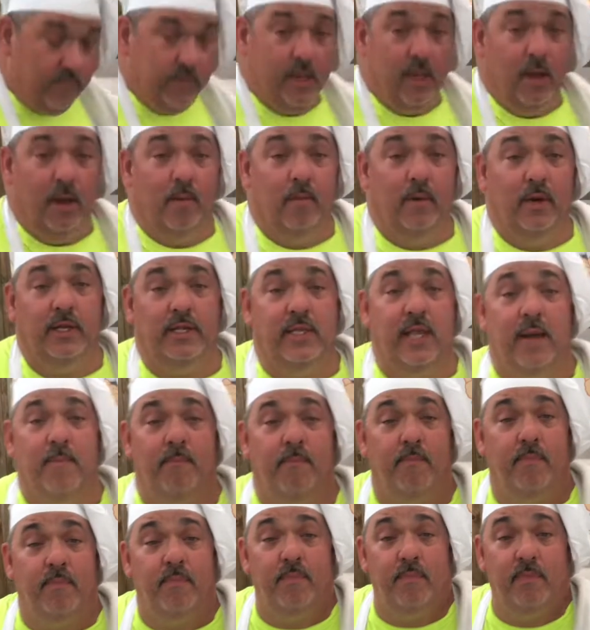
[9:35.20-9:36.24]
I'm gonna let that
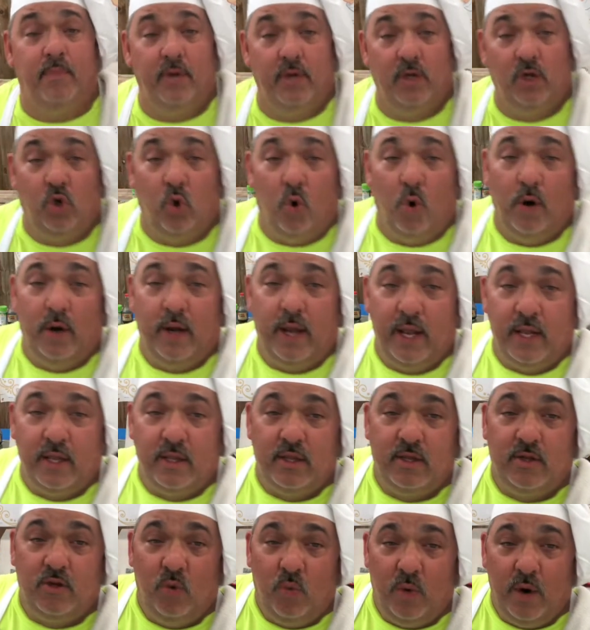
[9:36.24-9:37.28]
corn
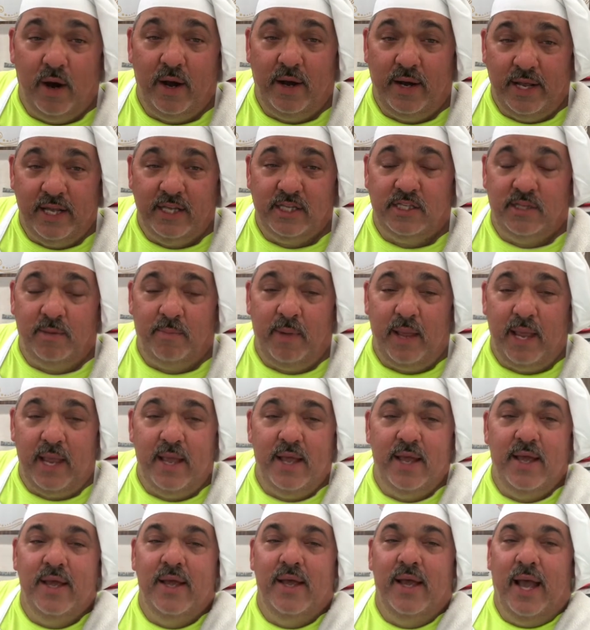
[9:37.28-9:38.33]
get to where it needs to be,
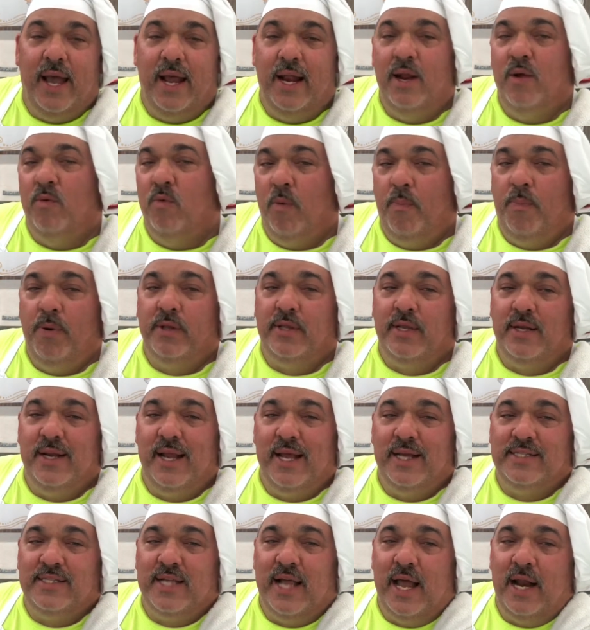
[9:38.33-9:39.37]
and then we'll put the
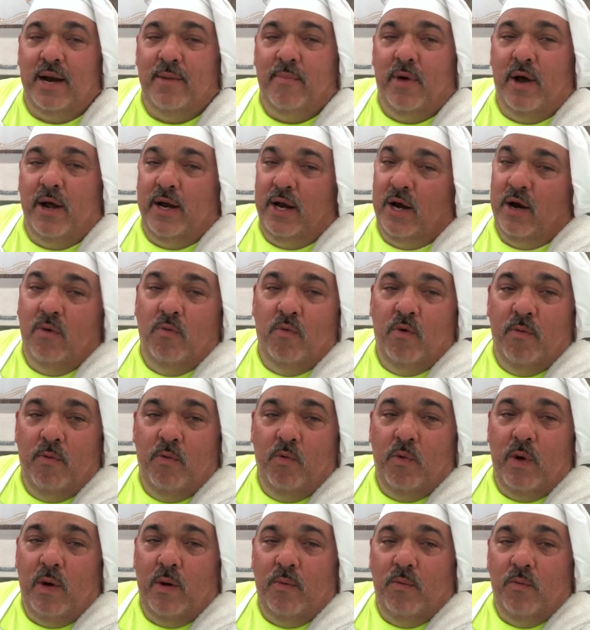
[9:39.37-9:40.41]
next item on there, and
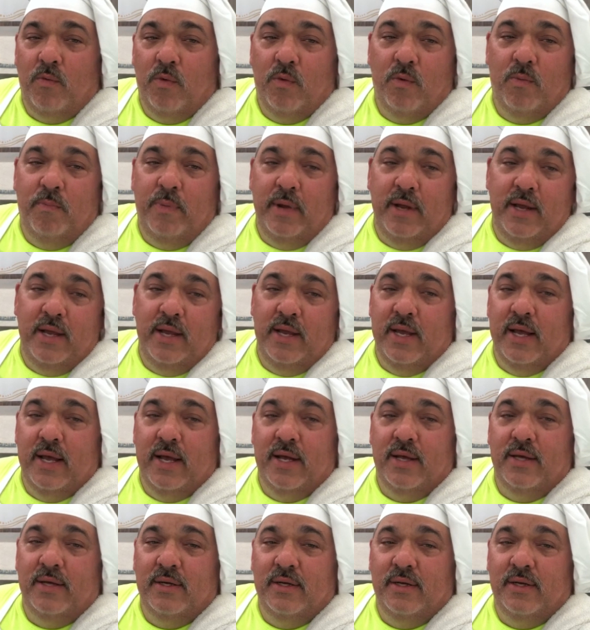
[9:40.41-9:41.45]
we'll be
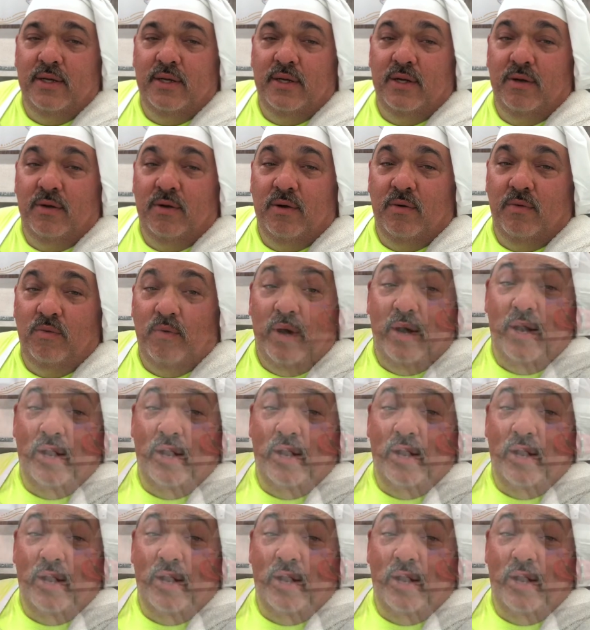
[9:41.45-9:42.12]
ready to